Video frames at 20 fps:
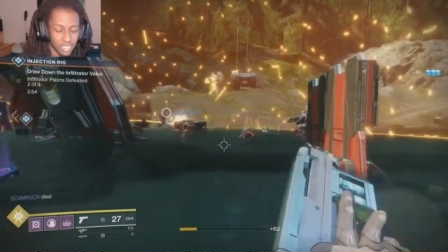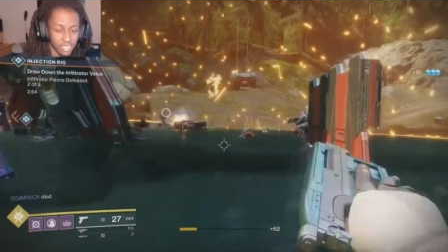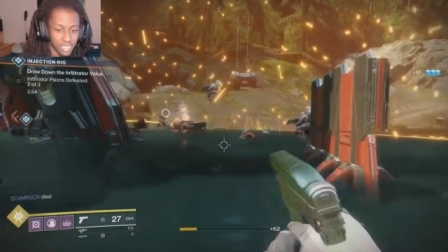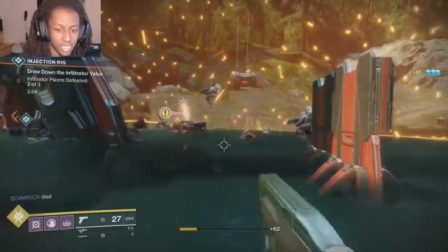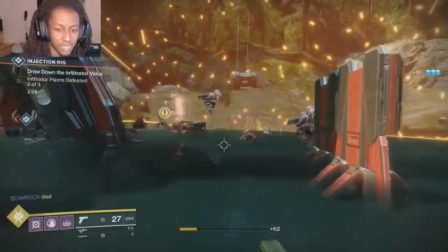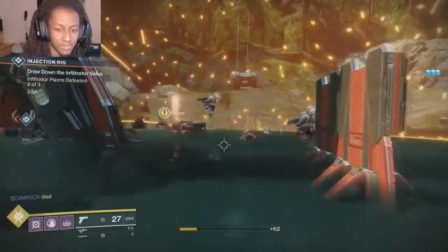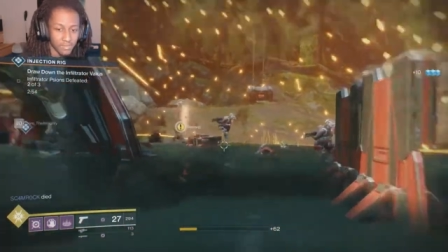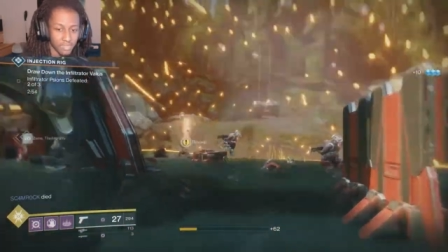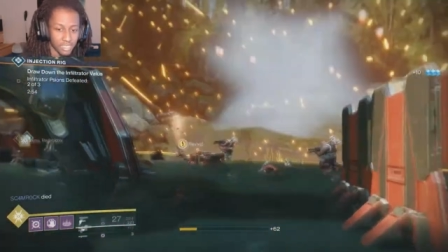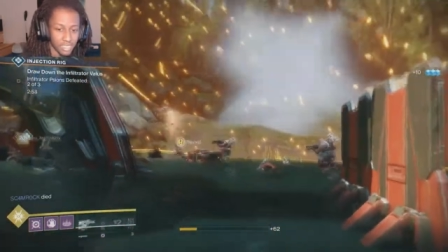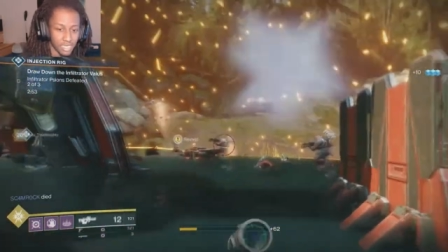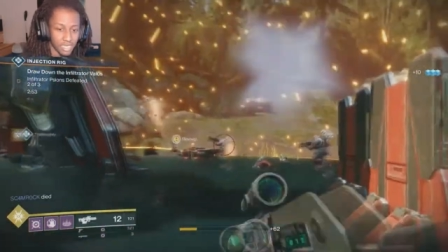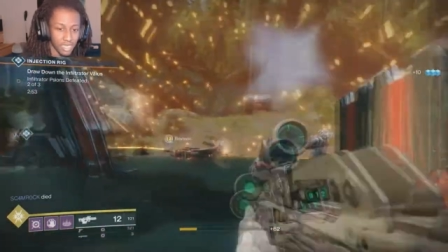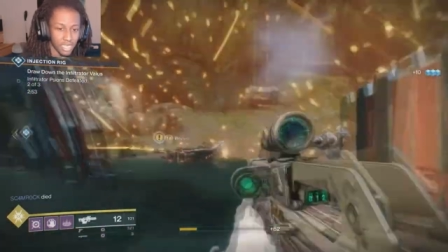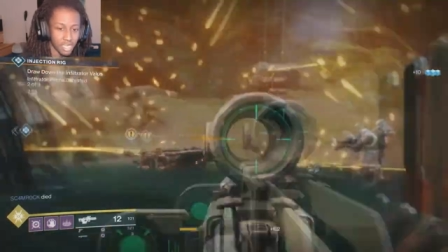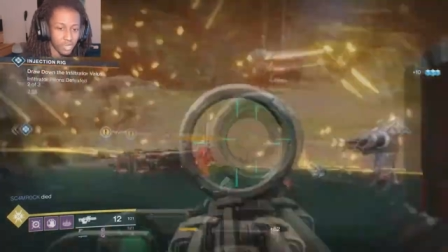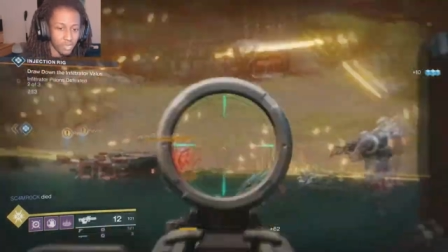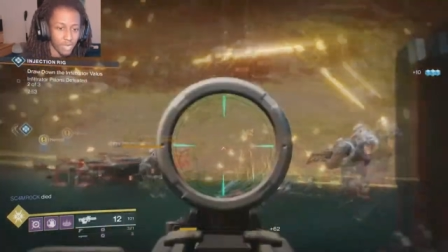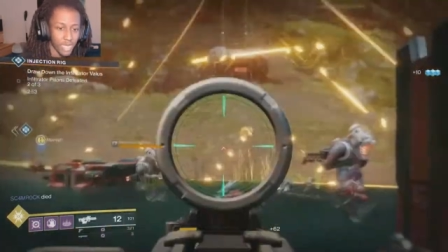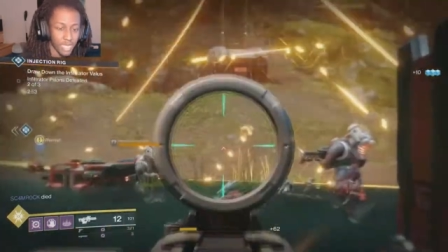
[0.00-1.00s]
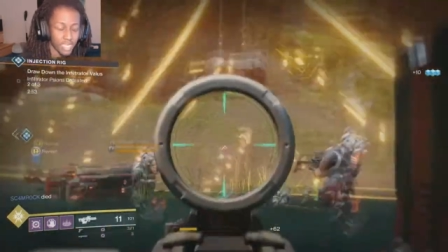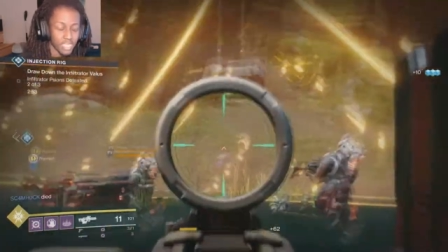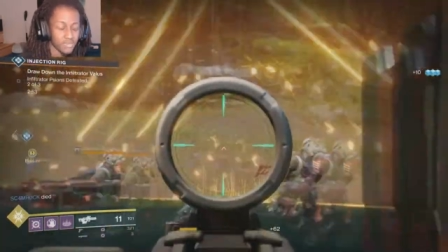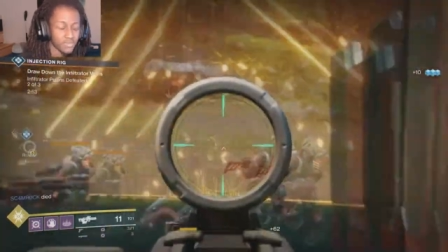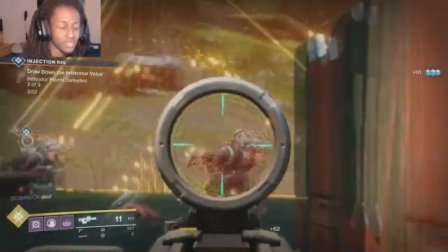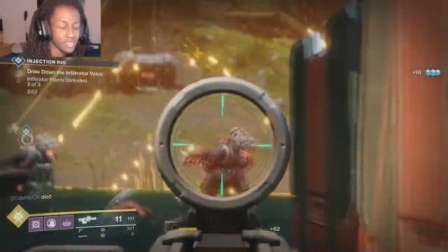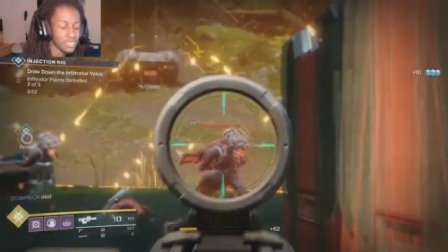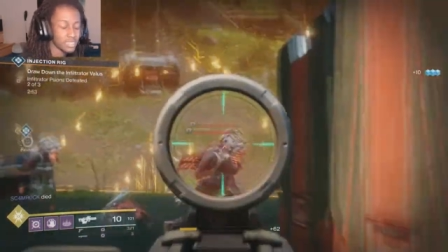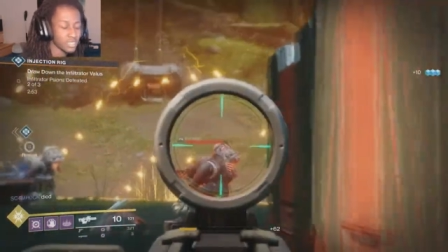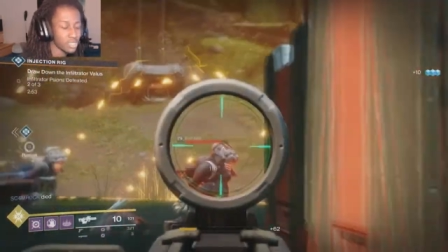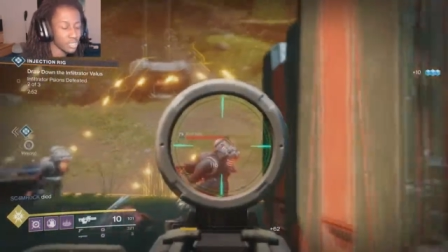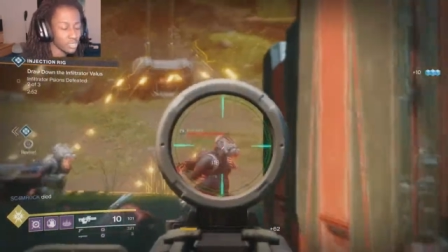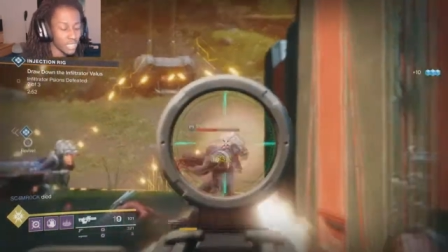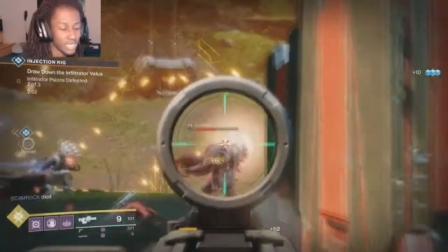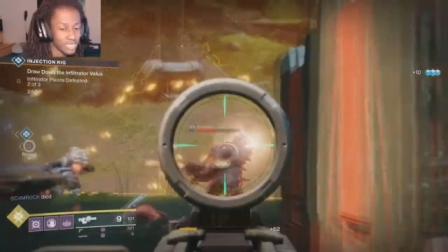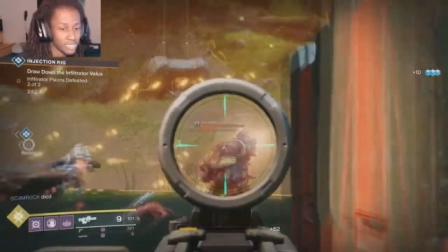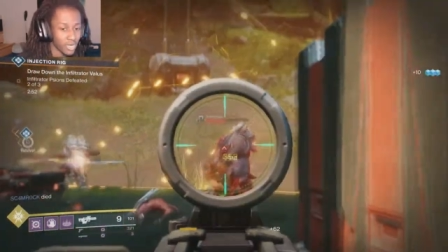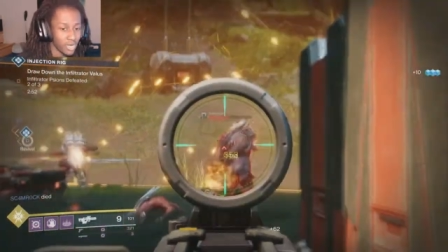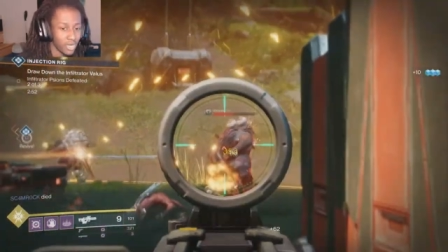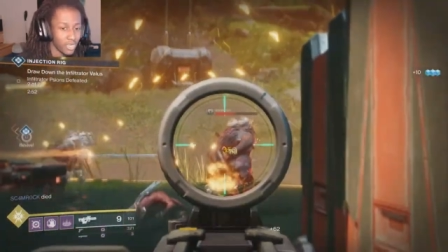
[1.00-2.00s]
damage and nearby enemies, so
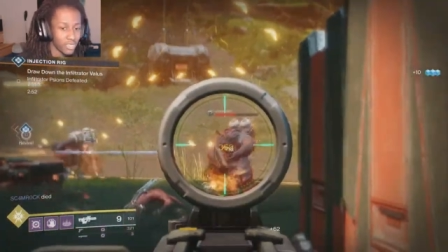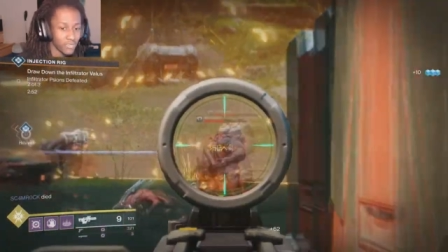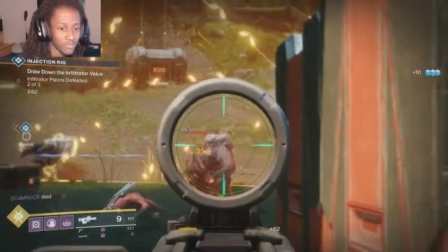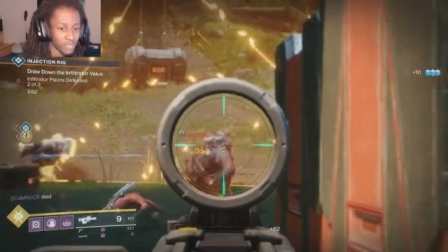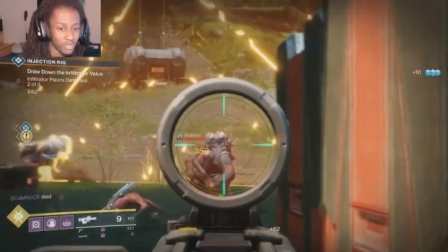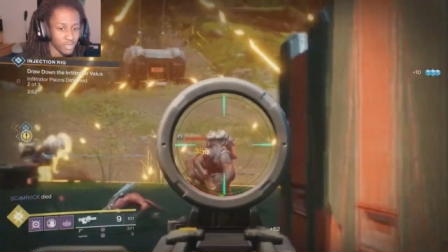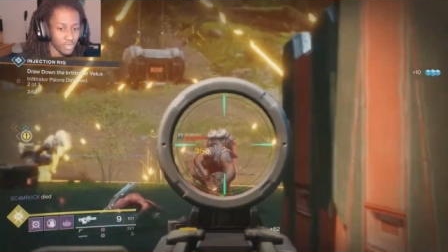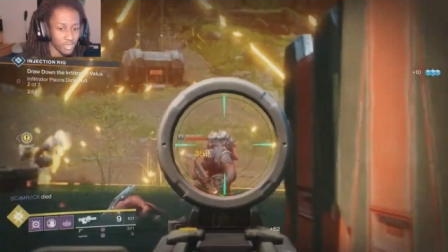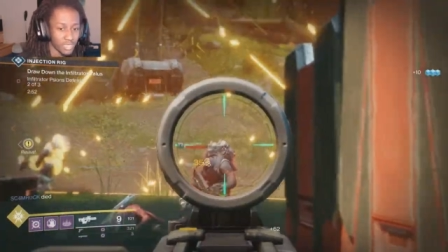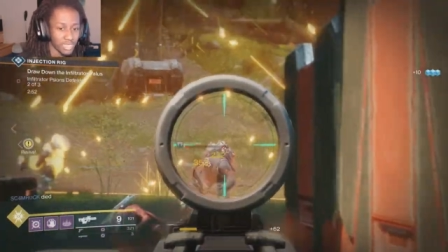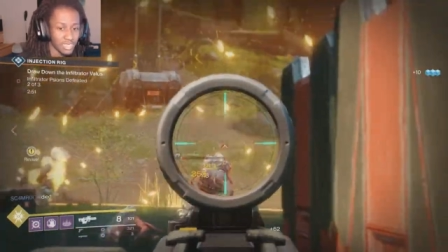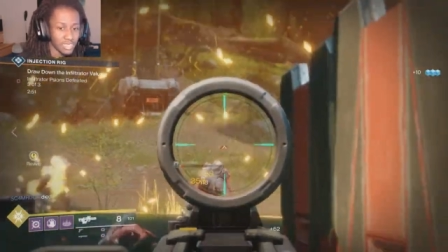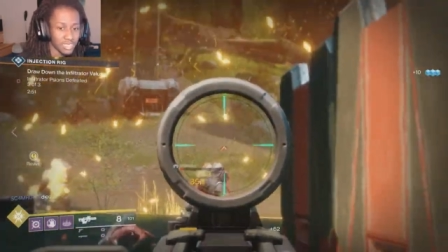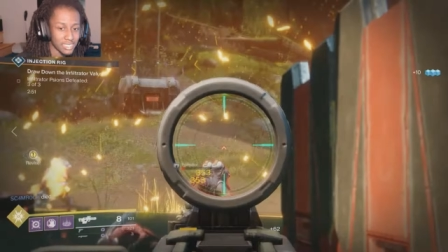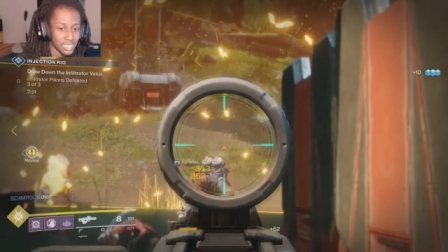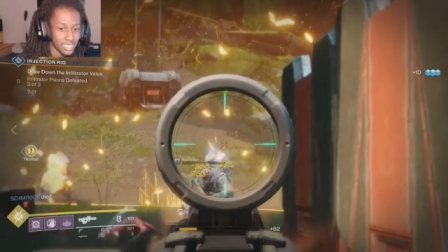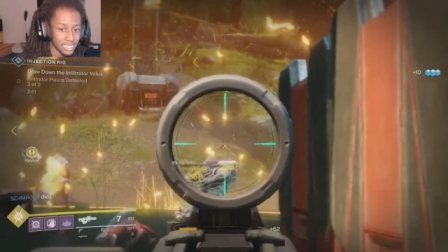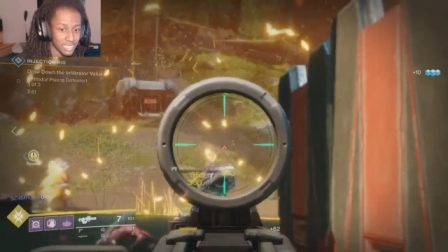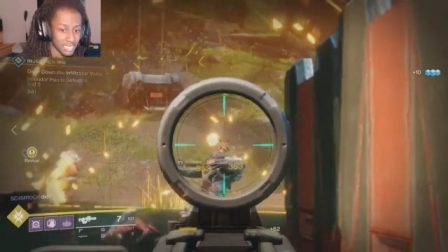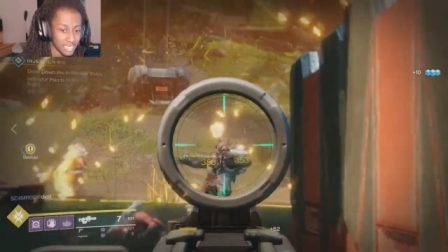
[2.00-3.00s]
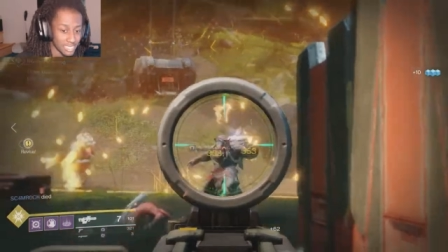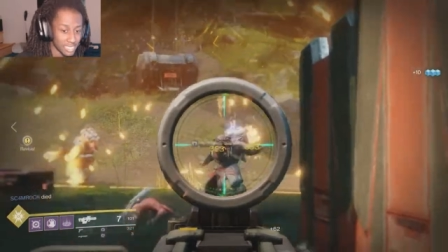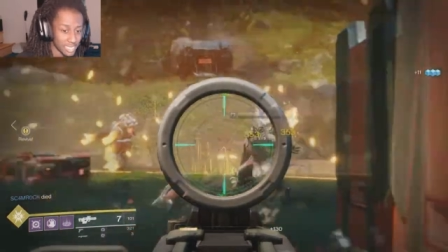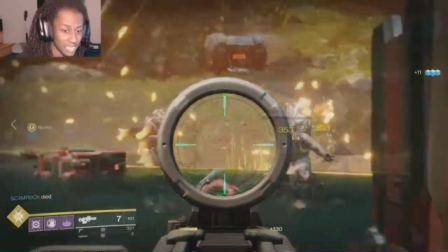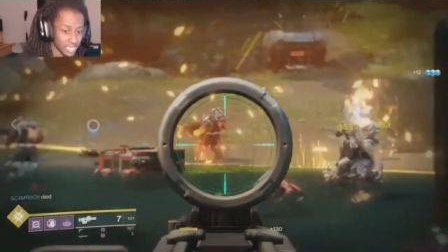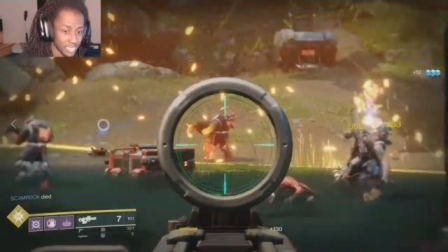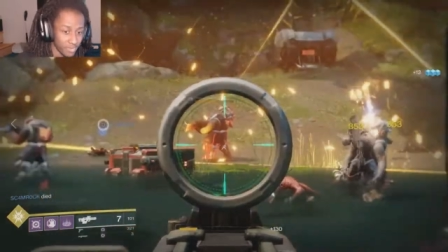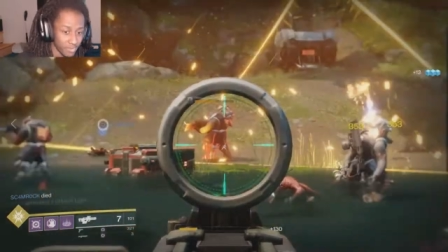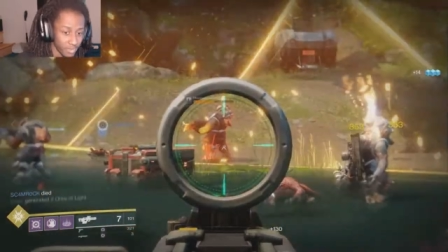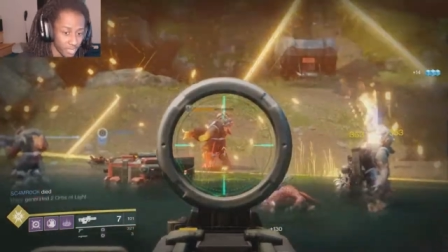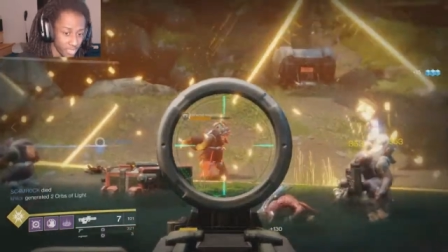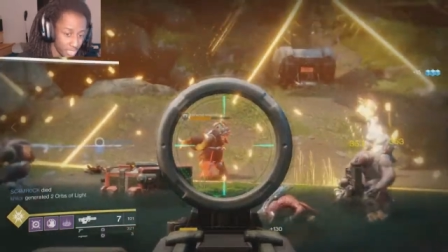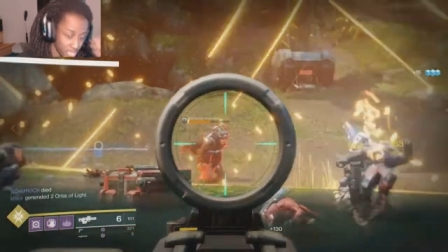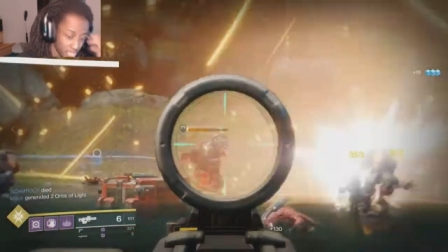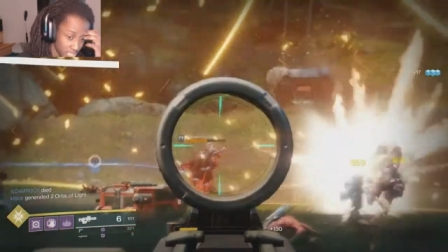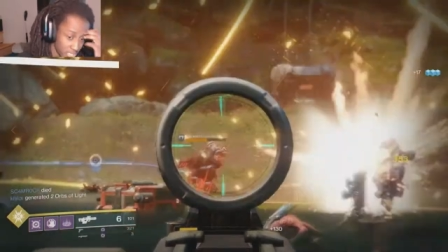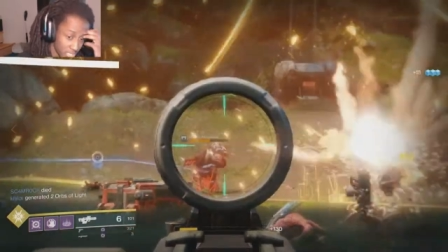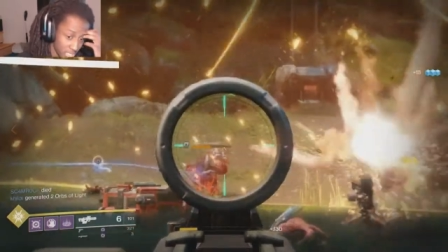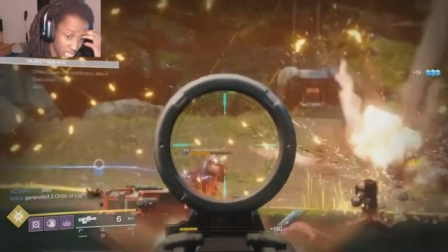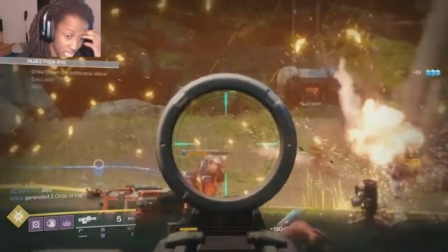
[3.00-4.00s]
that's all of your grenades gets a chaining ability.